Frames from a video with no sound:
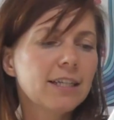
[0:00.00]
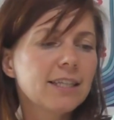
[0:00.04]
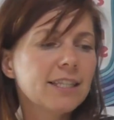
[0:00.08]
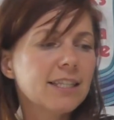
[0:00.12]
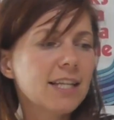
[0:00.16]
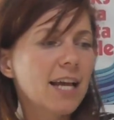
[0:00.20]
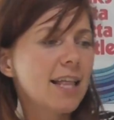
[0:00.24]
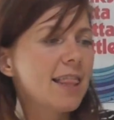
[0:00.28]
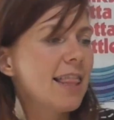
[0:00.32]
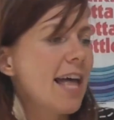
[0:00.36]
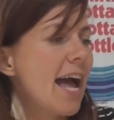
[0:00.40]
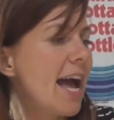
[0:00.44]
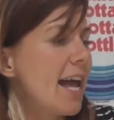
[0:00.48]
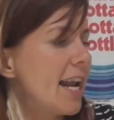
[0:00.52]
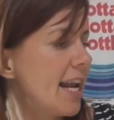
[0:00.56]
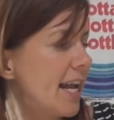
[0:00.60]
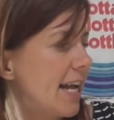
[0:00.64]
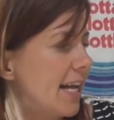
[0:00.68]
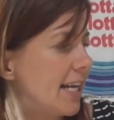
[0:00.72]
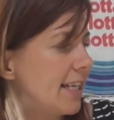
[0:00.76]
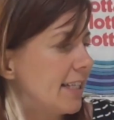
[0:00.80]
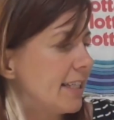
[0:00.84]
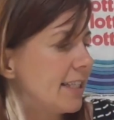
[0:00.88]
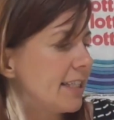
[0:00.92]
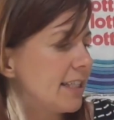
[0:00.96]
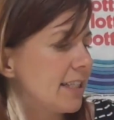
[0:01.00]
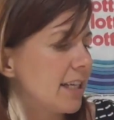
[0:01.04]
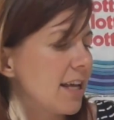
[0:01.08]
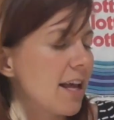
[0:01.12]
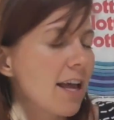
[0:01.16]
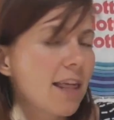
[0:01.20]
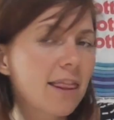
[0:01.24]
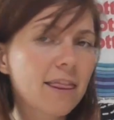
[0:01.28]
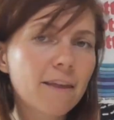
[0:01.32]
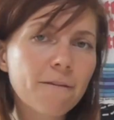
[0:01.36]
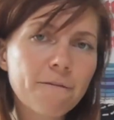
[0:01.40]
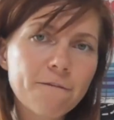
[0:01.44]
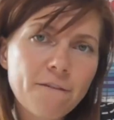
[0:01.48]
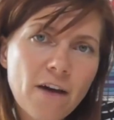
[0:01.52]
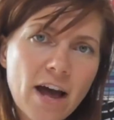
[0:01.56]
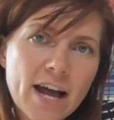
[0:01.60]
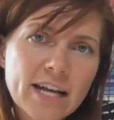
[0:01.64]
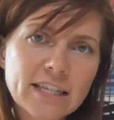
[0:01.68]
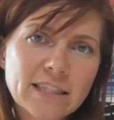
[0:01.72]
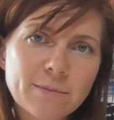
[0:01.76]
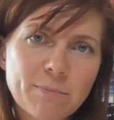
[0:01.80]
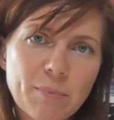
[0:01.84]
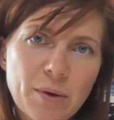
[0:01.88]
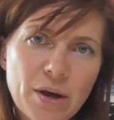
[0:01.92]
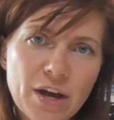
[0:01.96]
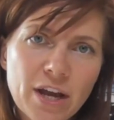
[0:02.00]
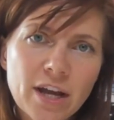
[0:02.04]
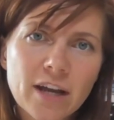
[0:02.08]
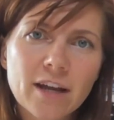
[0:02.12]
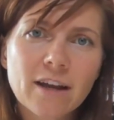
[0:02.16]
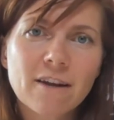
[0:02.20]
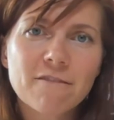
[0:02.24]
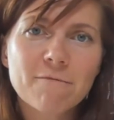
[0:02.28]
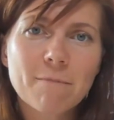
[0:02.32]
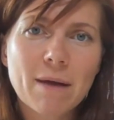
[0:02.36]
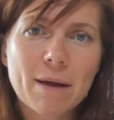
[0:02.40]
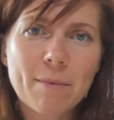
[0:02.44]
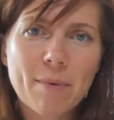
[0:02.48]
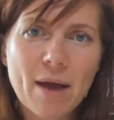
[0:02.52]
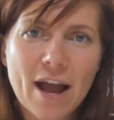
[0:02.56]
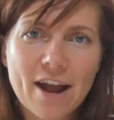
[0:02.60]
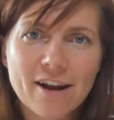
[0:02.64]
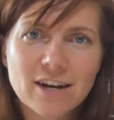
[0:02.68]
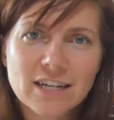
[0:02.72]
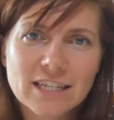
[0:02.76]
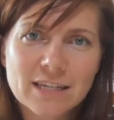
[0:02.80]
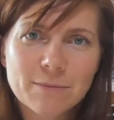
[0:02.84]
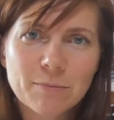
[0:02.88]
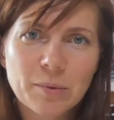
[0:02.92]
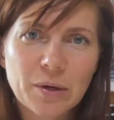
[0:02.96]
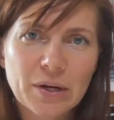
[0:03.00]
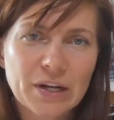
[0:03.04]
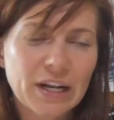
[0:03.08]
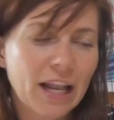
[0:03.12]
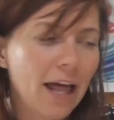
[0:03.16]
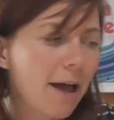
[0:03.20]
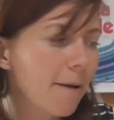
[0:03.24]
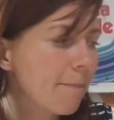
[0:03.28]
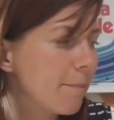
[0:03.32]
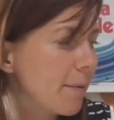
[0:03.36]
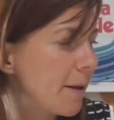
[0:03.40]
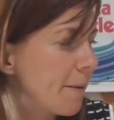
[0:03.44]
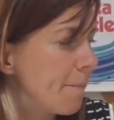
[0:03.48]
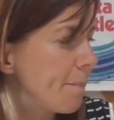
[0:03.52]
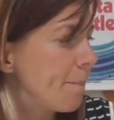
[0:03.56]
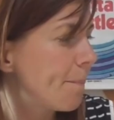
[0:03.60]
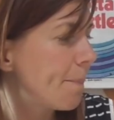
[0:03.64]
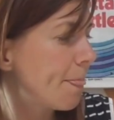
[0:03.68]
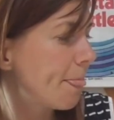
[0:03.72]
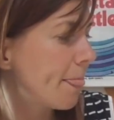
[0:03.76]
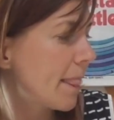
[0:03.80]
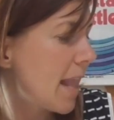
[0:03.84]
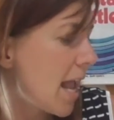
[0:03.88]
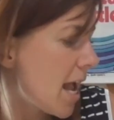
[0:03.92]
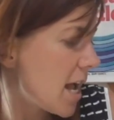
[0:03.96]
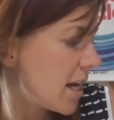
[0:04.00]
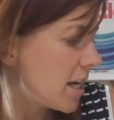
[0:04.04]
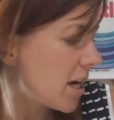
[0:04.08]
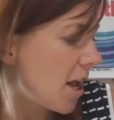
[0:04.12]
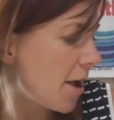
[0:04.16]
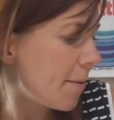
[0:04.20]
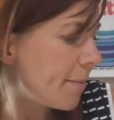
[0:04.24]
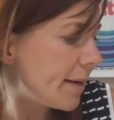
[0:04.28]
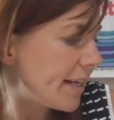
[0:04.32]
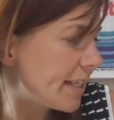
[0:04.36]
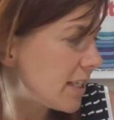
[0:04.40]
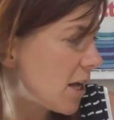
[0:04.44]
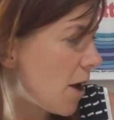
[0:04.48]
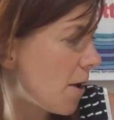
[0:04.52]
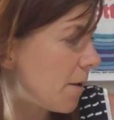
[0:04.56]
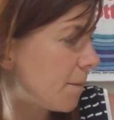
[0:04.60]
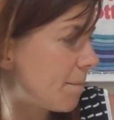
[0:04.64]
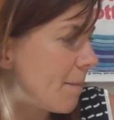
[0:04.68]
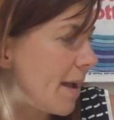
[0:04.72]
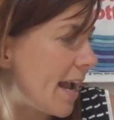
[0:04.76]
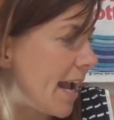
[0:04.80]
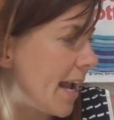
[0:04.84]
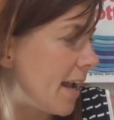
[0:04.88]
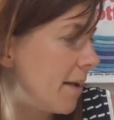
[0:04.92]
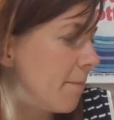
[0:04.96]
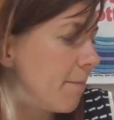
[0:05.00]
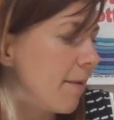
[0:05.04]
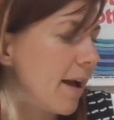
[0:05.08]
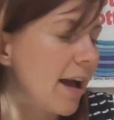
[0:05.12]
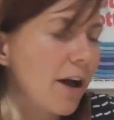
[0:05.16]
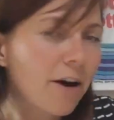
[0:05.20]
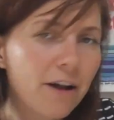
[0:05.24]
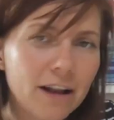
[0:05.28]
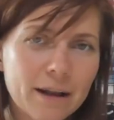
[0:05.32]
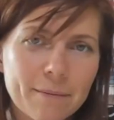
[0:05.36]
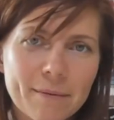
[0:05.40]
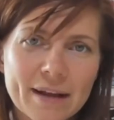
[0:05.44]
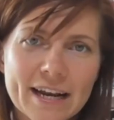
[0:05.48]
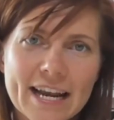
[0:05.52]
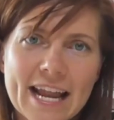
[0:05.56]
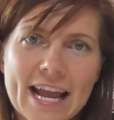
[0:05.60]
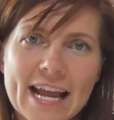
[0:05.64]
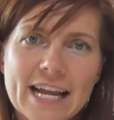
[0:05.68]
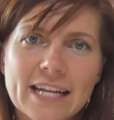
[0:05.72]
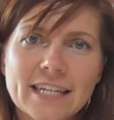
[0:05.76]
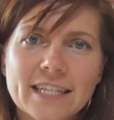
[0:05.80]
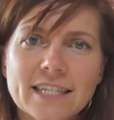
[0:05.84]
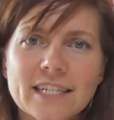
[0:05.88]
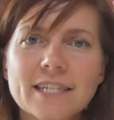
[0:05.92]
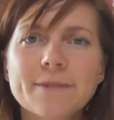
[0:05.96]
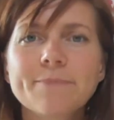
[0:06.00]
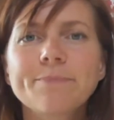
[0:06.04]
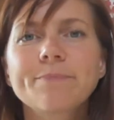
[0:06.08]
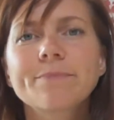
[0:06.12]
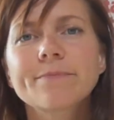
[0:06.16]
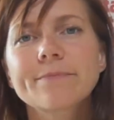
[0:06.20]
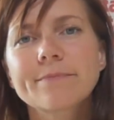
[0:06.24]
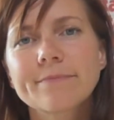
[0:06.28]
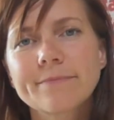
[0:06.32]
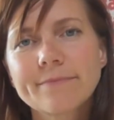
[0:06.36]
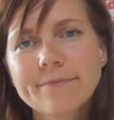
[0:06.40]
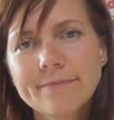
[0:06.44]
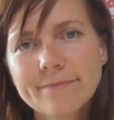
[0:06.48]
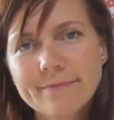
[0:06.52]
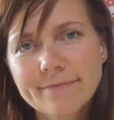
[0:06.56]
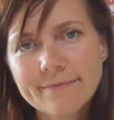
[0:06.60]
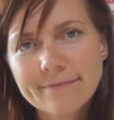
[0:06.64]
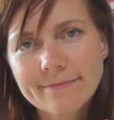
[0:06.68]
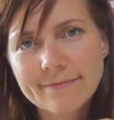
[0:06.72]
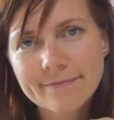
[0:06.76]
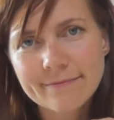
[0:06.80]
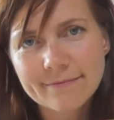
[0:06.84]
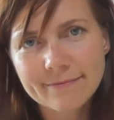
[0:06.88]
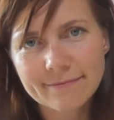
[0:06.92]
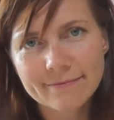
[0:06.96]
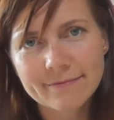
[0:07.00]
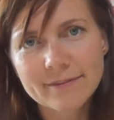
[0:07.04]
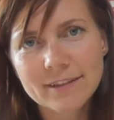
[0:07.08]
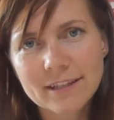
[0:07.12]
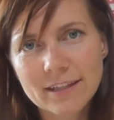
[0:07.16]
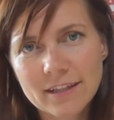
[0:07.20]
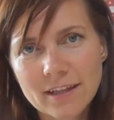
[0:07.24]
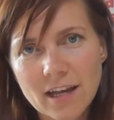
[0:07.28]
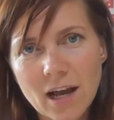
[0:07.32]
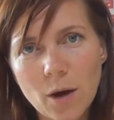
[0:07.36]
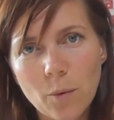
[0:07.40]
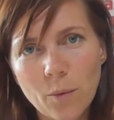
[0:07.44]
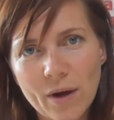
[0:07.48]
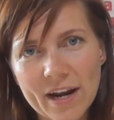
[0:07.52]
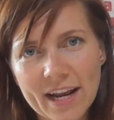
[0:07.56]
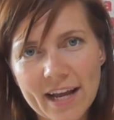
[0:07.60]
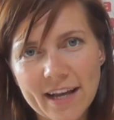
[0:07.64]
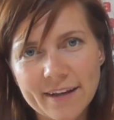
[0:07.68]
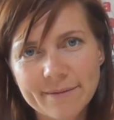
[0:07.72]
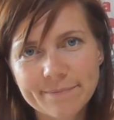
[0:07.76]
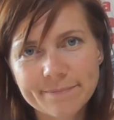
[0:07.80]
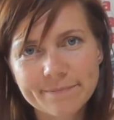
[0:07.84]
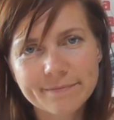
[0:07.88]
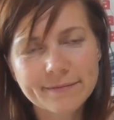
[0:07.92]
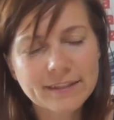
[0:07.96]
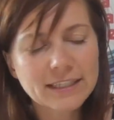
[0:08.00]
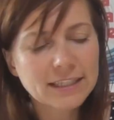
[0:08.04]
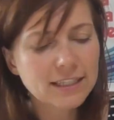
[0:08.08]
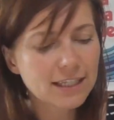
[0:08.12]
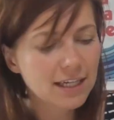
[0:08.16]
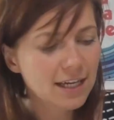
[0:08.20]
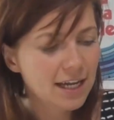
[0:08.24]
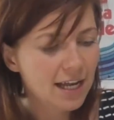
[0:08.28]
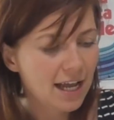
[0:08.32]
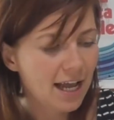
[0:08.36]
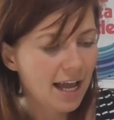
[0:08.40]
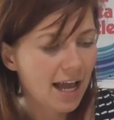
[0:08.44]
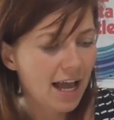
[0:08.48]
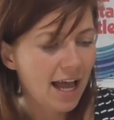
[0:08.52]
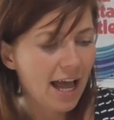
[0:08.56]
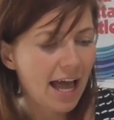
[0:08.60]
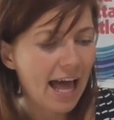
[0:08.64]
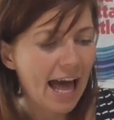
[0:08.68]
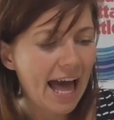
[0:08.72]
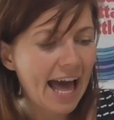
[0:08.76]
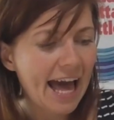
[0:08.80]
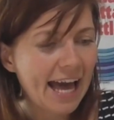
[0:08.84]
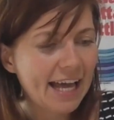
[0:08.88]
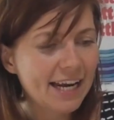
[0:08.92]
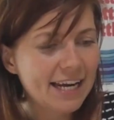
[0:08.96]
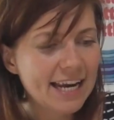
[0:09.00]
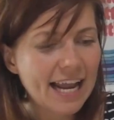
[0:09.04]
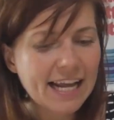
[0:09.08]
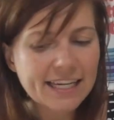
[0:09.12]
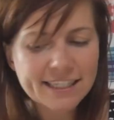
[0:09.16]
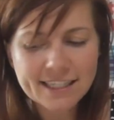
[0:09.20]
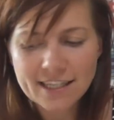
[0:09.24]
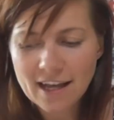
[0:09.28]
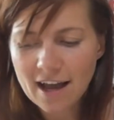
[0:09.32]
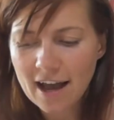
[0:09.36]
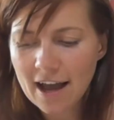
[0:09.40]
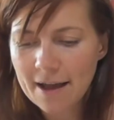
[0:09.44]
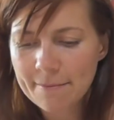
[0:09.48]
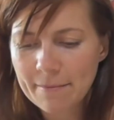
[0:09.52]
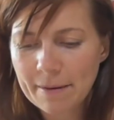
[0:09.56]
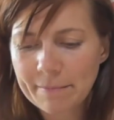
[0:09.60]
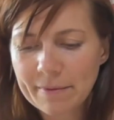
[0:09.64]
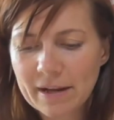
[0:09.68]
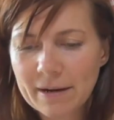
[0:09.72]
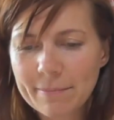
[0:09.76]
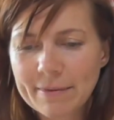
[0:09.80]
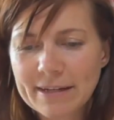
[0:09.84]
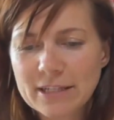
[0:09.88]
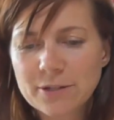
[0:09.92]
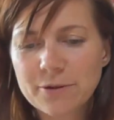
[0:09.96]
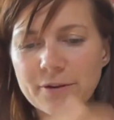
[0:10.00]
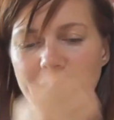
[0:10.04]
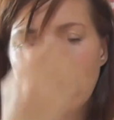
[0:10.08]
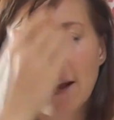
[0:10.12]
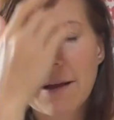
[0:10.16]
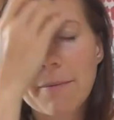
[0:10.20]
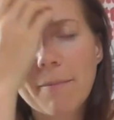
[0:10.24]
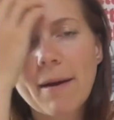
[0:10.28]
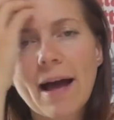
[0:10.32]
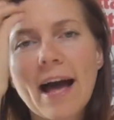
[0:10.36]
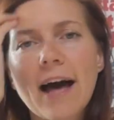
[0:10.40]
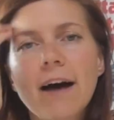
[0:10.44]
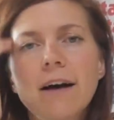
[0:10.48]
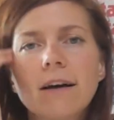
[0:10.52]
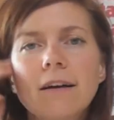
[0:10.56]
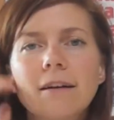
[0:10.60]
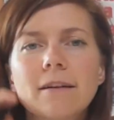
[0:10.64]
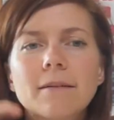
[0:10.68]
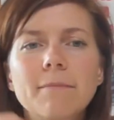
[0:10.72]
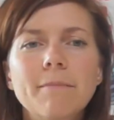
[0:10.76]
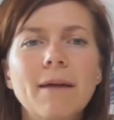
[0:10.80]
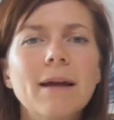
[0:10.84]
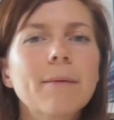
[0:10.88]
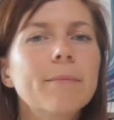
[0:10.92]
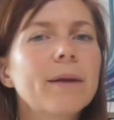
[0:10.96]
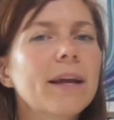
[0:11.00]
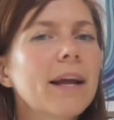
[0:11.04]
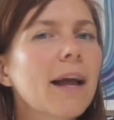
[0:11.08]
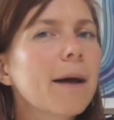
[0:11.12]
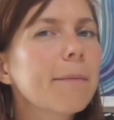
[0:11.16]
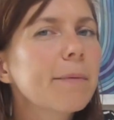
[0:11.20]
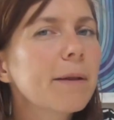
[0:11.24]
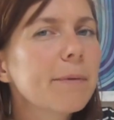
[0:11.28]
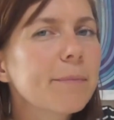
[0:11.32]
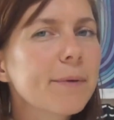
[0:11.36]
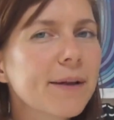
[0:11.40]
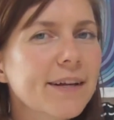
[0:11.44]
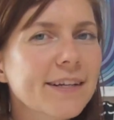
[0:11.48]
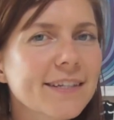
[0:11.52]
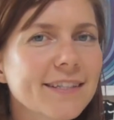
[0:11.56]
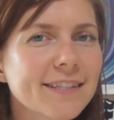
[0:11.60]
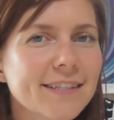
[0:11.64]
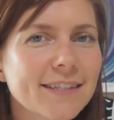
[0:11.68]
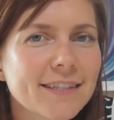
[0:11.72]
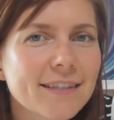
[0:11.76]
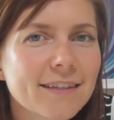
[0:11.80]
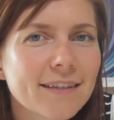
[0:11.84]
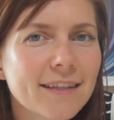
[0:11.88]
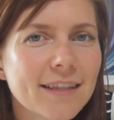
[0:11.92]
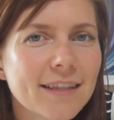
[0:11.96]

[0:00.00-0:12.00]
So that is the first book of my parenting book club. Nobody Told Me by Hollie Mcnish, a winner. And next time I'm going to be talking about maybe a couple of books